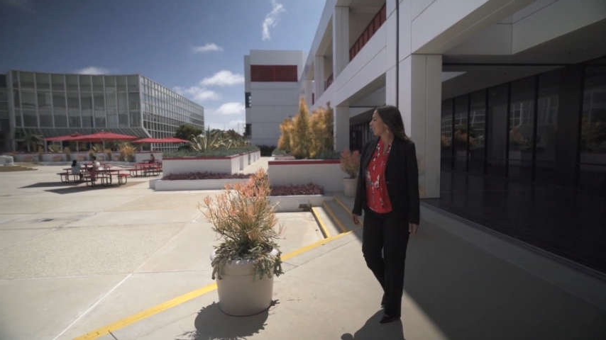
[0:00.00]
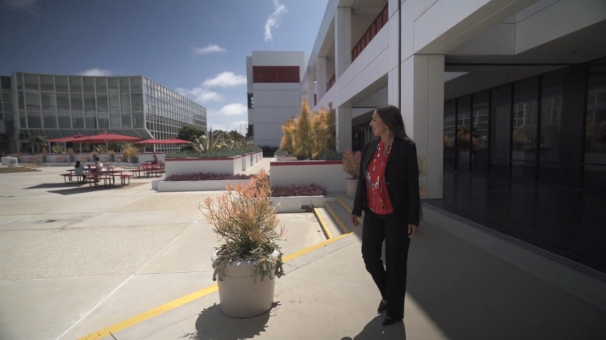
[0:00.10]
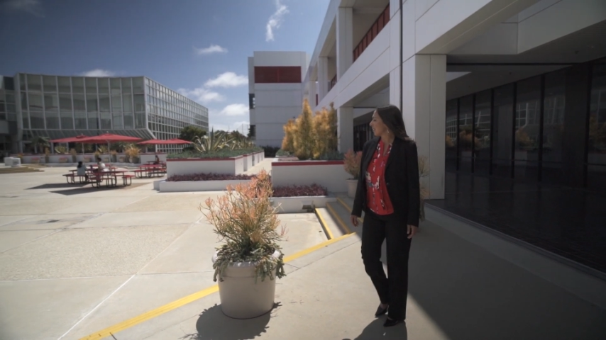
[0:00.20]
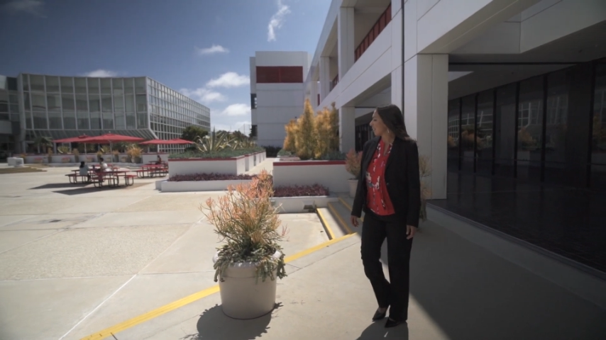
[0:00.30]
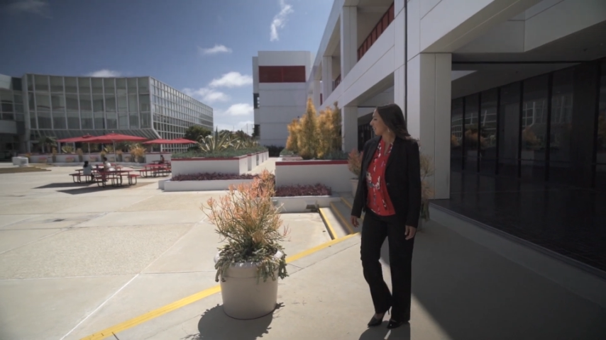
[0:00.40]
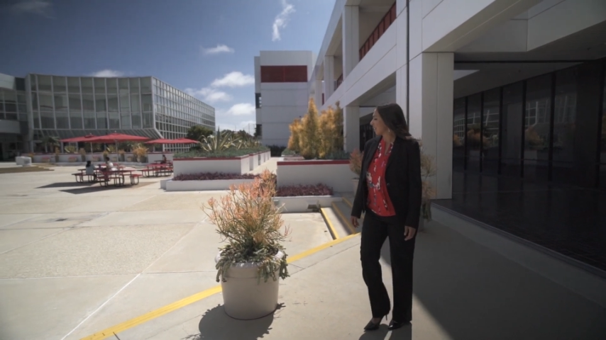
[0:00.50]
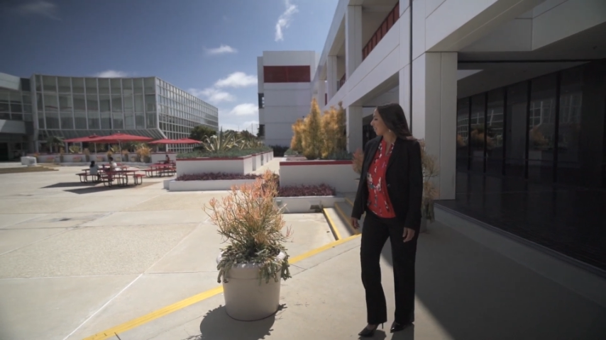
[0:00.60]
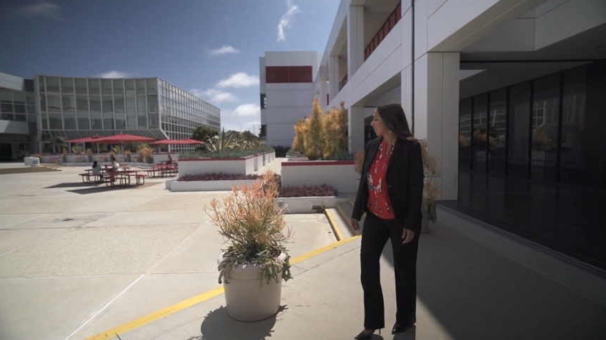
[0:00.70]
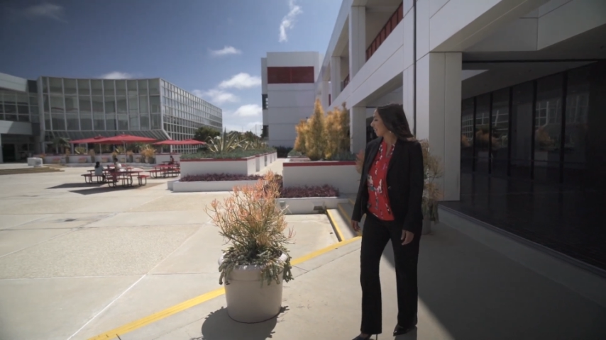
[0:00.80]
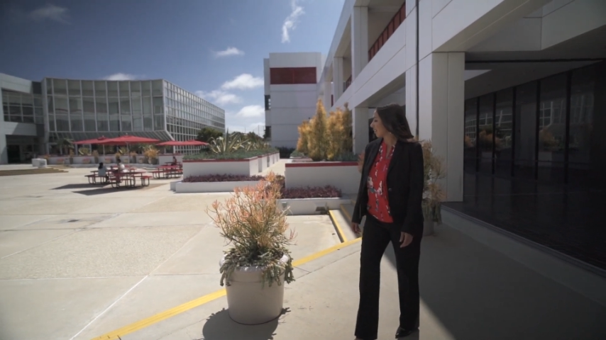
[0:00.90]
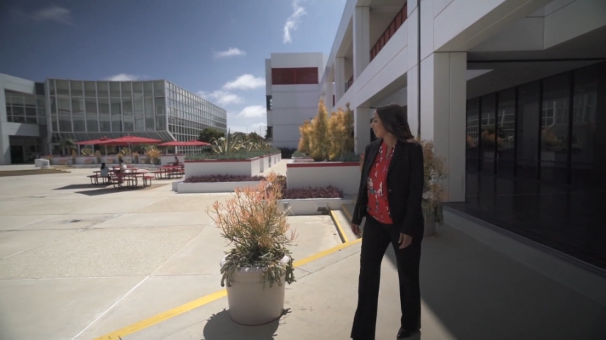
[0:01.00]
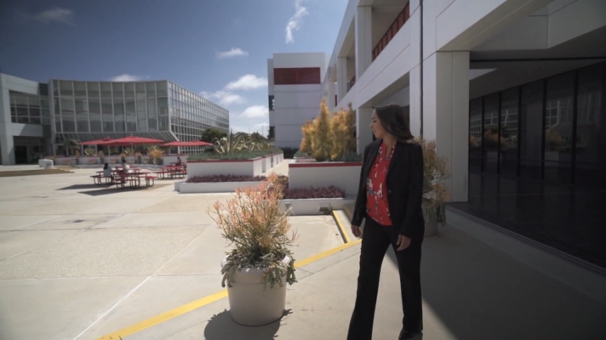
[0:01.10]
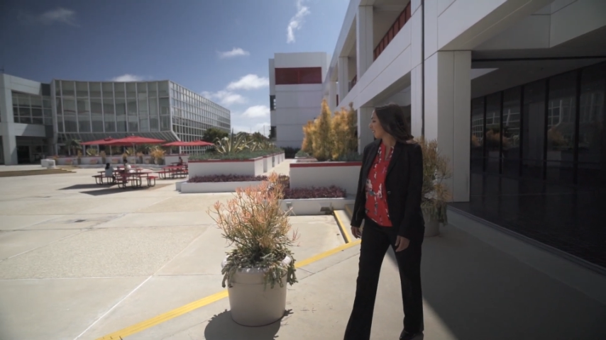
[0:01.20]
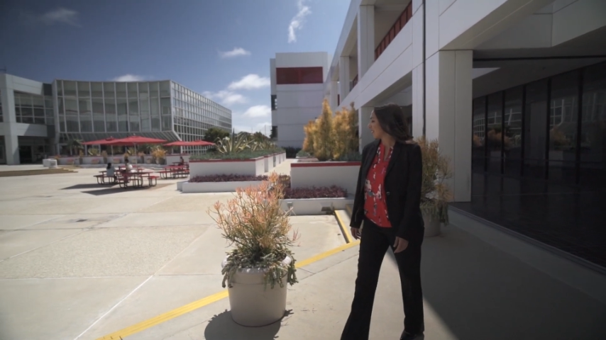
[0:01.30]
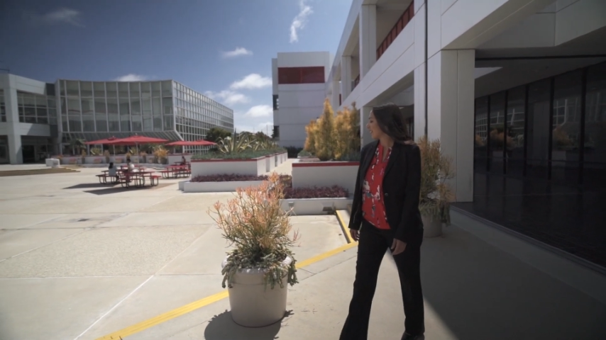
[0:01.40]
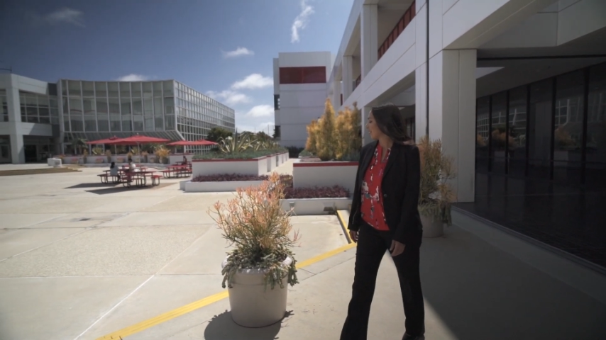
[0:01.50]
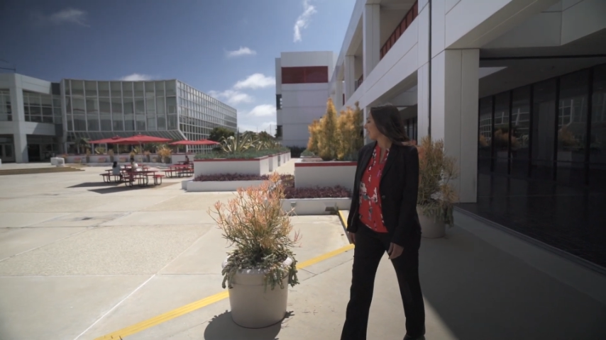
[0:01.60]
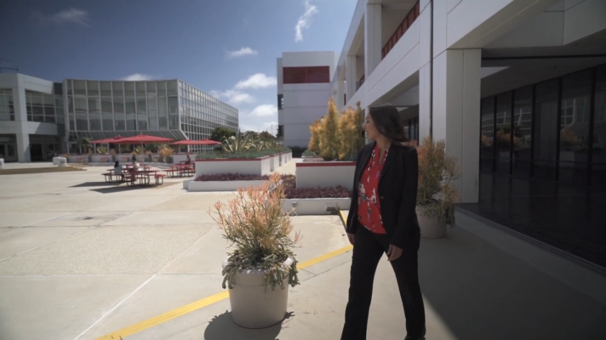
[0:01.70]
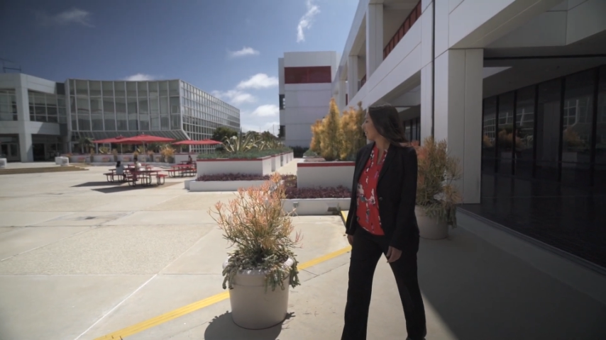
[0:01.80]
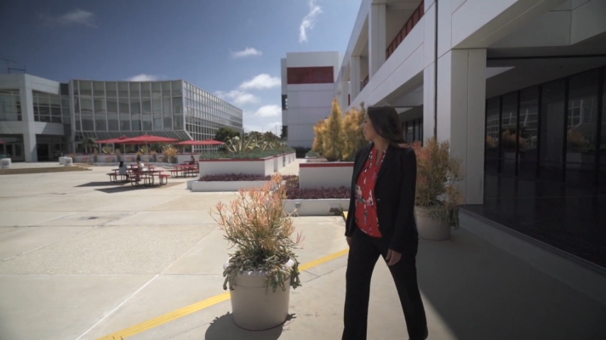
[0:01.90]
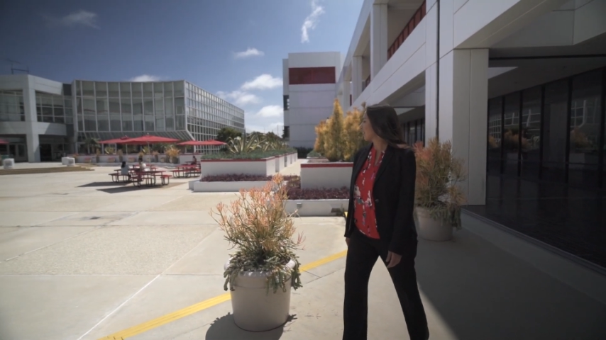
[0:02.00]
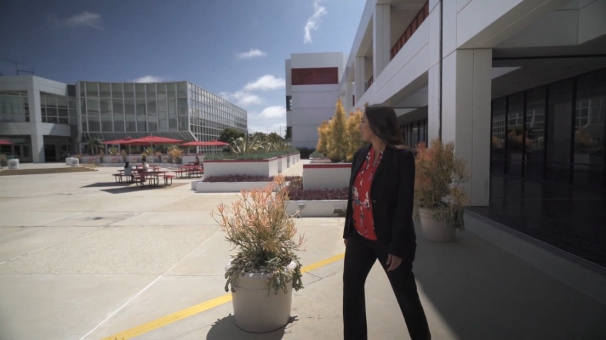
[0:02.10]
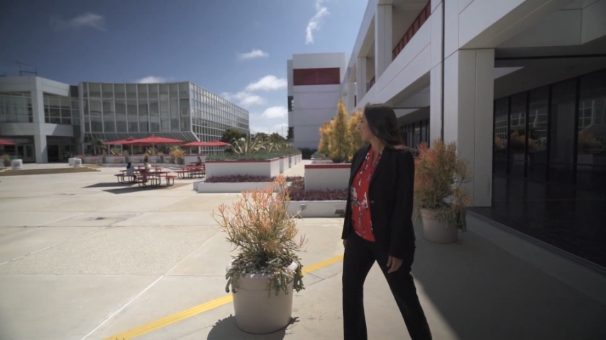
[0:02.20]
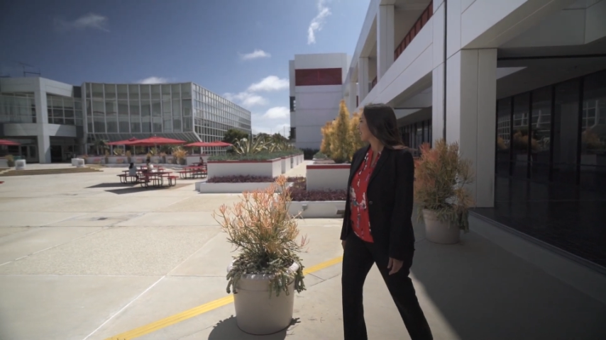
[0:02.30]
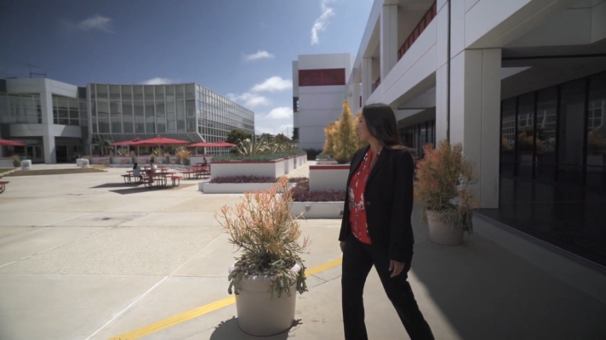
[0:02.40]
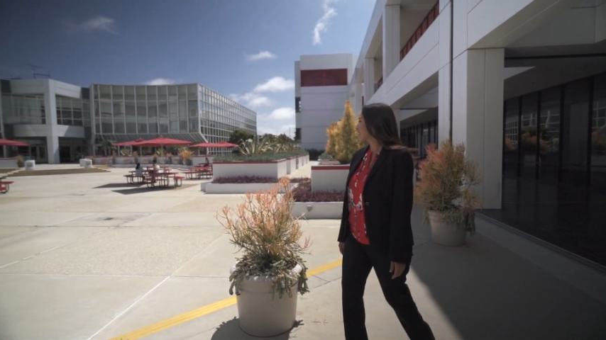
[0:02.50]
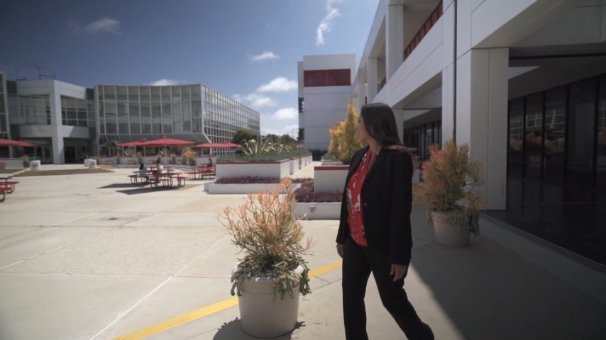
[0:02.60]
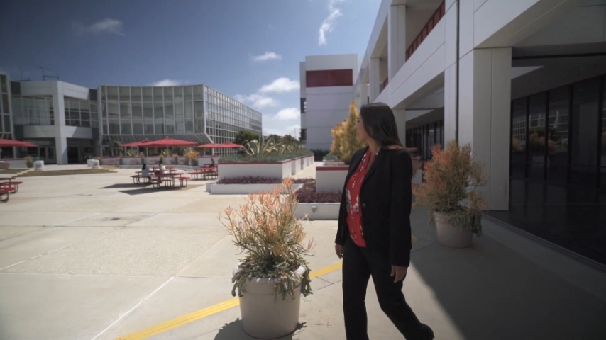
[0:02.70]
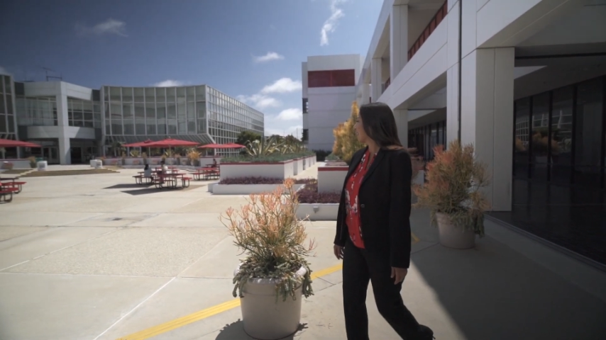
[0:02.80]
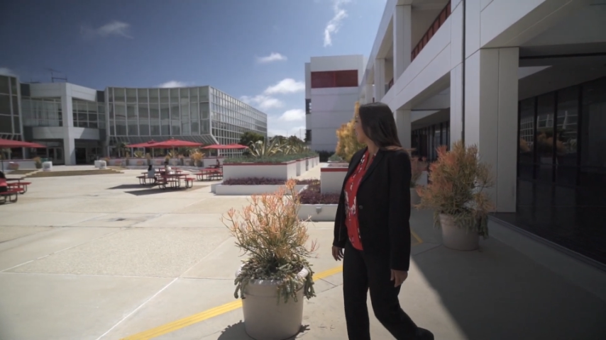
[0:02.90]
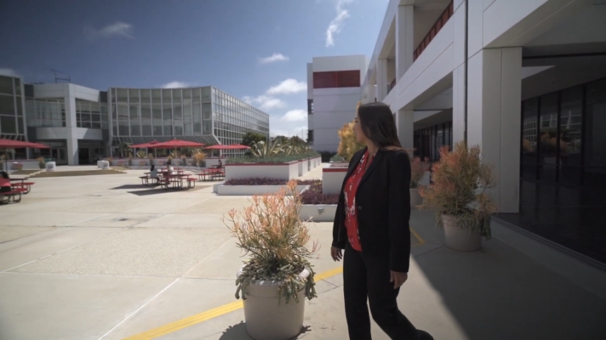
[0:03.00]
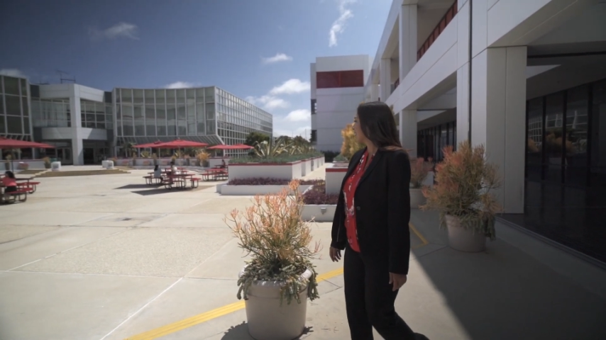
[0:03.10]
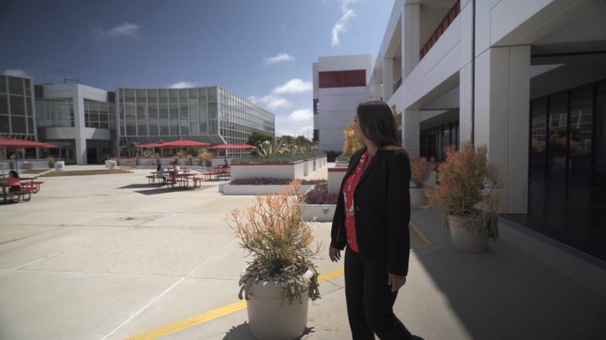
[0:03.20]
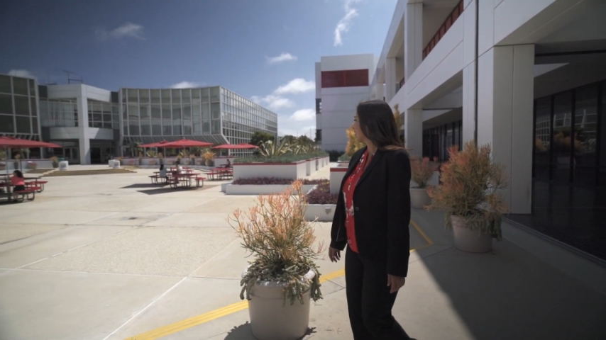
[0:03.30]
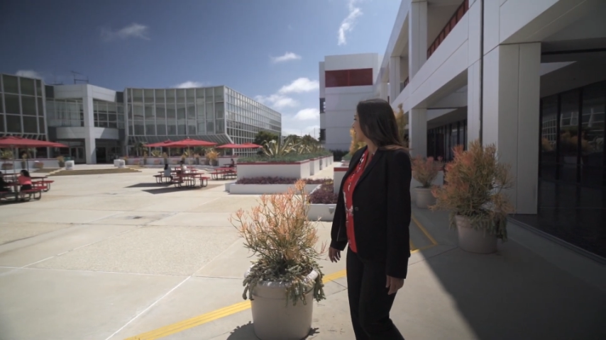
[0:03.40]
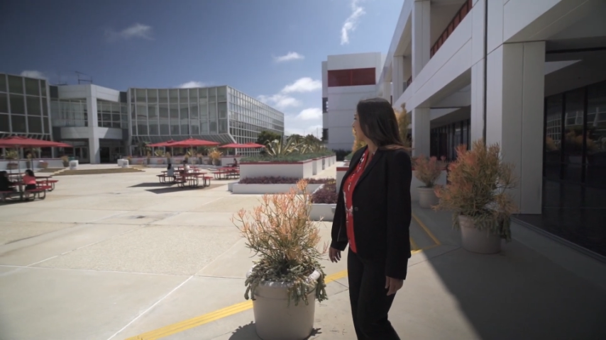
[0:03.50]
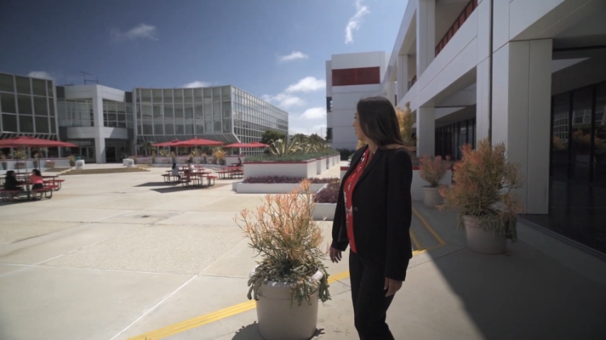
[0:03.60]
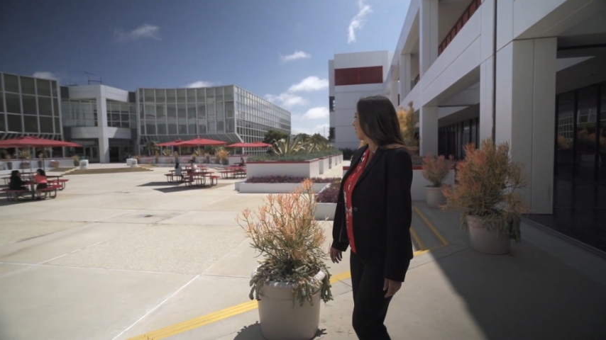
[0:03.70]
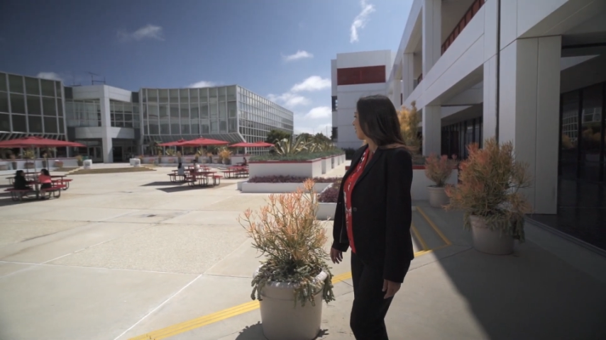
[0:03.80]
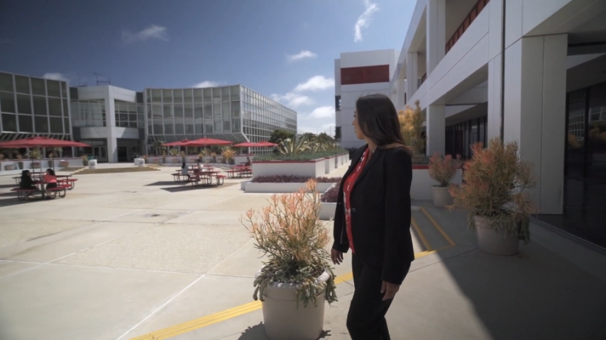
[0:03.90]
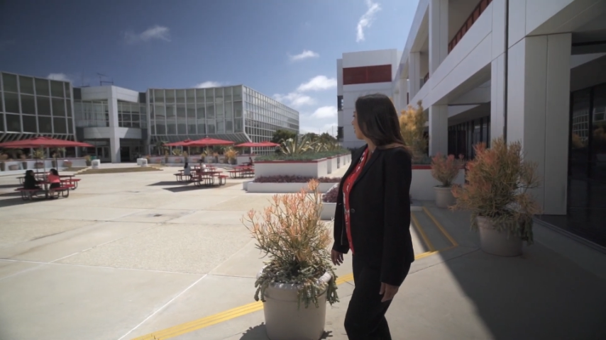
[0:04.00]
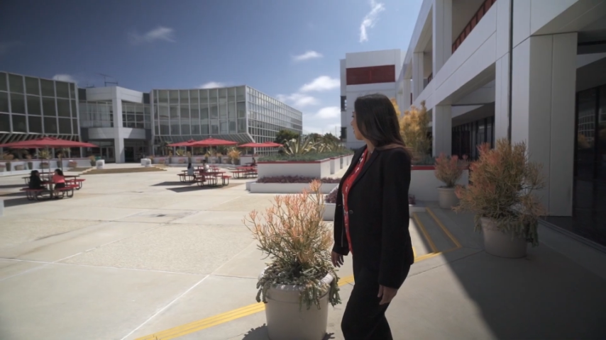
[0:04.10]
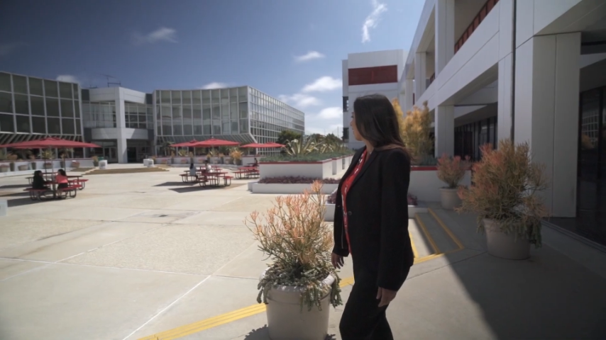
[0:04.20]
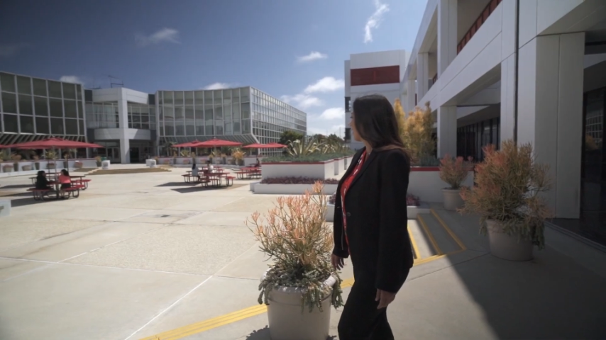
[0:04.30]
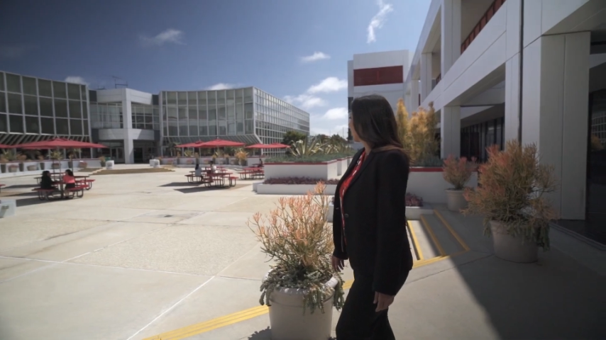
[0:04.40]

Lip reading: (no speaker visible)